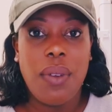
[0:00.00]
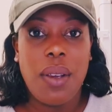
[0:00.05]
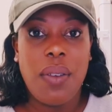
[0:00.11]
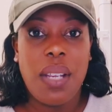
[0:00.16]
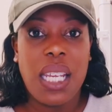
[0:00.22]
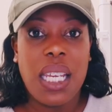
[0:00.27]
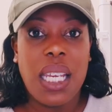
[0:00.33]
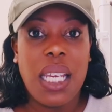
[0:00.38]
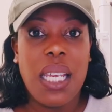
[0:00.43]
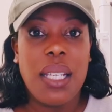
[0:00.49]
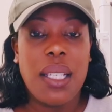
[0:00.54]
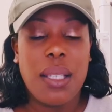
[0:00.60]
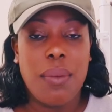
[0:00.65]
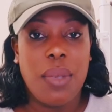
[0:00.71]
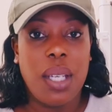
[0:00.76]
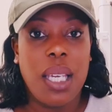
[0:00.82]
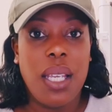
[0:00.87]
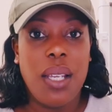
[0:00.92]

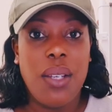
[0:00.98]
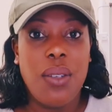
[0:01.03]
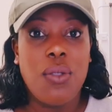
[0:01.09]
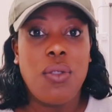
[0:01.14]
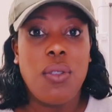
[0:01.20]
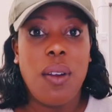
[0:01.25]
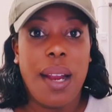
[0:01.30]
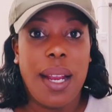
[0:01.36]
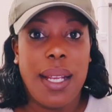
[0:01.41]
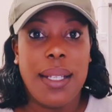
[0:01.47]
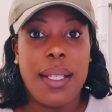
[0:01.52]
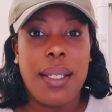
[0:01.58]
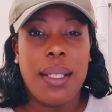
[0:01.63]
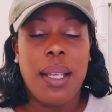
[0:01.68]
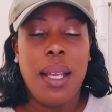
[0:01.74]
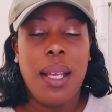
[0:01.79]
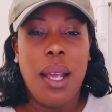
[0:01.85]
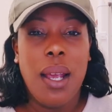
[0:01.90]
key
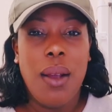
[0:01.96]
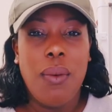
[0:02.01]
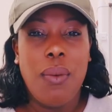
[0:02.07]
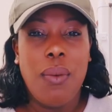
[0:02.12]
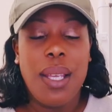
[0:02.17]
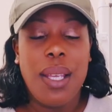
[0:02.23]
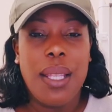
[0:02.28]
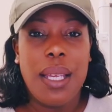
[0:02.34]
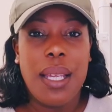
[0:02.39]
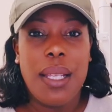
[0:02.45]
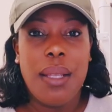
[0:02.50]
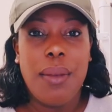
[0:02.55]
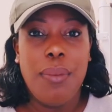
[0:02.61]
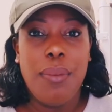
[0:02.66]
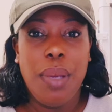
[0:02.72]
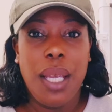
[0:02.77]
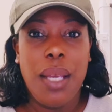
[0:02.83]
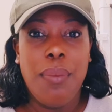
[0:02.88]
traits within
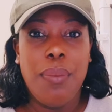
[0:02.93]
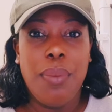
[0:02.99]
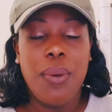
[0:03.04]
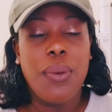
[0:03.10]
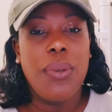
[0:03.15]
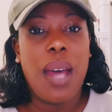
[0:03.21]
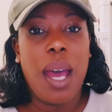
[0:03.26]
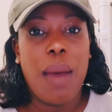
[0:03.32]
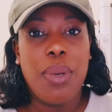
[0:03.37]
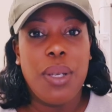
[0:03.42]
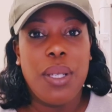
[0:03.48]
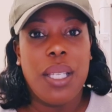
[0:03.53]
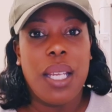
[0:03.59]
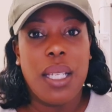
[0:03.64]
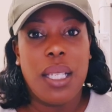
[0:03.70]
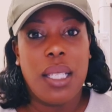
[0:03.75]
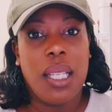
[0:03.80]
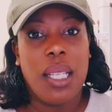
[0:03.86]
people that
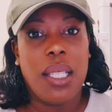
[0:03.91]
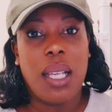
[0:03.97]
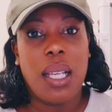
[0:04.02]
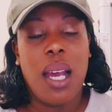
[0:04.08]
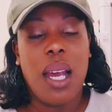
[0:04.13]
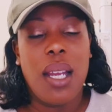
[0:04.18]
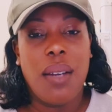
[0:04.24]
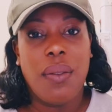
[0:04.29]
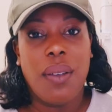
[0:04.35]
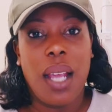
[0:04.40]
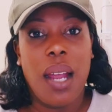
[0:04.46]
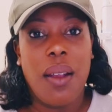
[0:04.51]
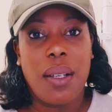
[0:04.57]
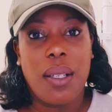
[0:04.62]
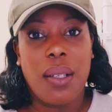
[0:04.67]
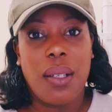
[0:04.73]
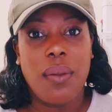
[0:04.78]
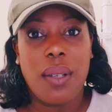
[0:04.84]
possess this kind of
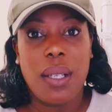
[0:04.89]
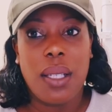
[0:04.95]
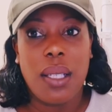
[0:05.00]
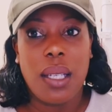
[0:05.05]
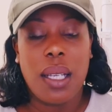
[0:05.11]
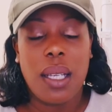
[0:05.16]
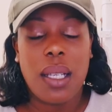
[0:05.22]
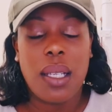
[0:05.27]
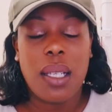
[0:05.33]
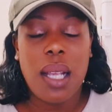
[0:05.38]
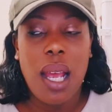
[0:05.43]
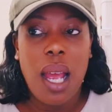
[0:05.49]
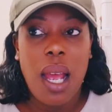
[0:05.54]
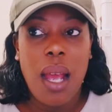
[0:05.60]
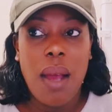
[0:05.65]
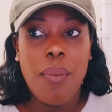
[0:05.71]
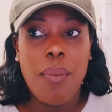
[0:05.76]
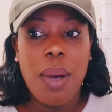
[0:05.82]
characteristics.
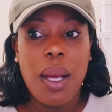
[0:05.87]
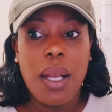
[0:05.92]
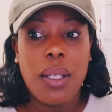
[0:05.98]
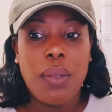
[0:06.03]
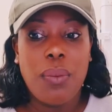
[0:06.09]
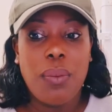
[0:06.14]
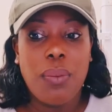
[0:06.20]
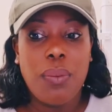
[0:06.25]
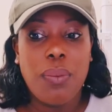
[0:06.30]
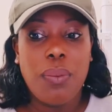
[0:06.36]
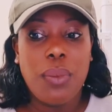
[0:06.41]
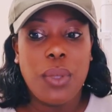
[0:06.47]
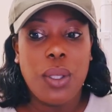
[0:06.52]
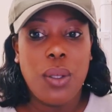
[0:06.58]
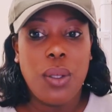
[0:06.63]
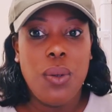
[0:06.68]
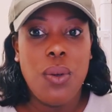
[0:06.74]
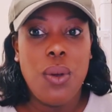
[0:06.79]
But
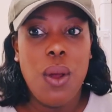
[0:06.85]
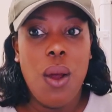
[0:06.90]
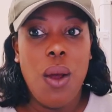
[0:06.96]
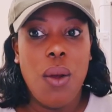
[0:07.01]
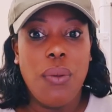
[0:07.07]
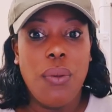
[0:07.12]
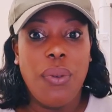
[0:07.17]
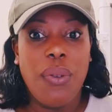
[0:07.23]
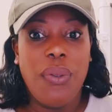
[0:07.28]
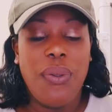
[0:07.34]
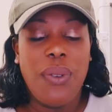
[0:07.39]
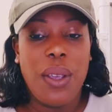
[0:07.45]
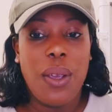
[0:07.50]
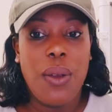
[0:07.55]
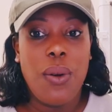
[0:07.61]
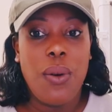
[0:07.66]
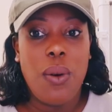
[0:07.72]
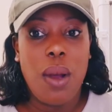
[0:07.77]
do not
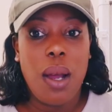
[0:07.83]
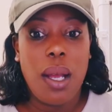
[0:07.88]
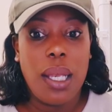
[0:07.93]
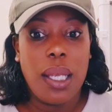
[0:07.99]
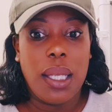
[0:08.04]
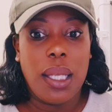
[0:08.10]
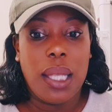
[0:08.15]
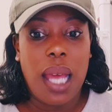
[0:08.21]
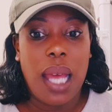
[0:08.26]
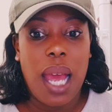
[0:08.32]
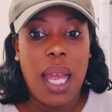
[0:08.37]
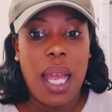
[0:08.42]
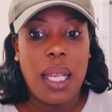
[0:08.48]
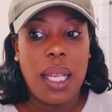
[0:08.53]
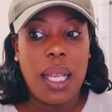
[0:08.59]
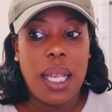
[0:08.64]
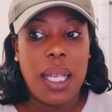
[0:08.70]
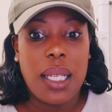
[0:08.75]
feel that
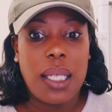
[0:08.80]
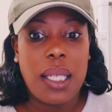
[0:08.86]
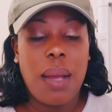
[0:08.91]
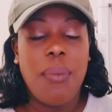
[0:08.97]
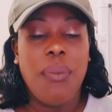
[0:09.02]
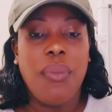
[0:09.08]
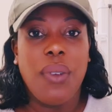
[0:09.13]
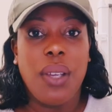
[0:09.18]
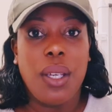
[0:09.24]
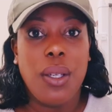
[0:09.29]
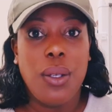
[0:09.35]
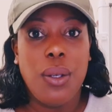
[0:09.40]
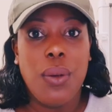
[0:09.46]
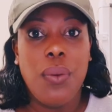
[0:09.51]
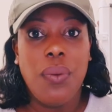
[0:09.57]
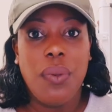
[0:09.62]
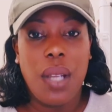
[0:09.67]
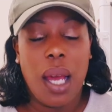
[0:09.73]
it's something
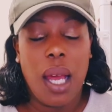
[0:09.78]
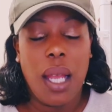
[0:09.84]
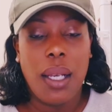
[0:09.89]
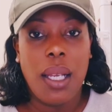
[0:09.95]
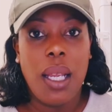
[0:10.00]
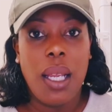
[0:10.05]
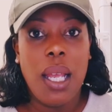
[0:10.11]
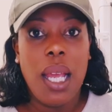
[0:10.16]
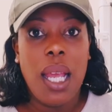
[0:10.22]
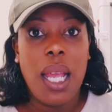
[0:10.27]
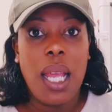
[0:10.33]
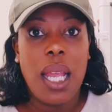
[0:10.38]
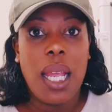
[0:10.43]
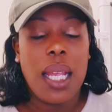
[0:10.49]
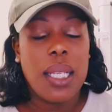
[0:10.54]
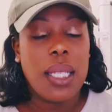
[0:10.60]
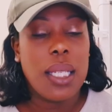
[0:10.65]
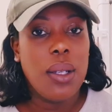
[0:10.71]
you've done.
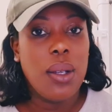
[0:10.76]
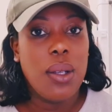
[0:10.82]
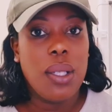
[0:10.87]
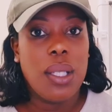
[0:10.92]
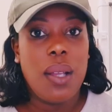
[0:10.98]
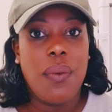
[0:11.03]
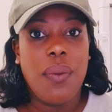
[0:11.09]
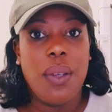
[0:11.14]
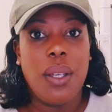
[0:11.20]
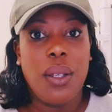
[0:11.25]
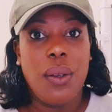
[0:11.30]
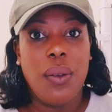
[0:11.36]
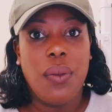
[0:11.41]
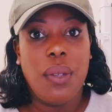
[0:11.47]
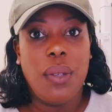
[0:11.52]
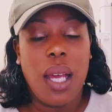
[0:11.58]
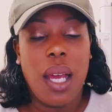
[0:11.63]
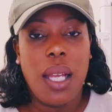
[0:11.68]
It's not something
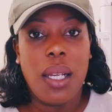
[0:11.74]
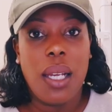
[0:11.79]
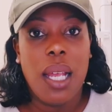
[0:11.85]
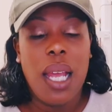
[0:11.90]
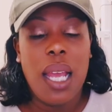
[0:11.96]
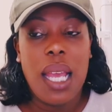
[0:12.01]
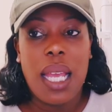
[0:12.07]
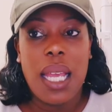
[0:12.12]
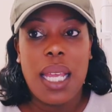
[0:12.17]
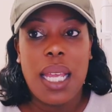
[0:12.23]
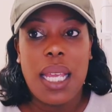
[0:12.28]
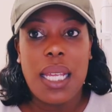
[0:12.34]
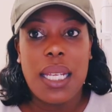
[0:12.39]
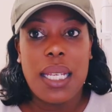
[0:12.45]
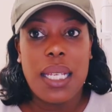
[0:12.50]
you've done. It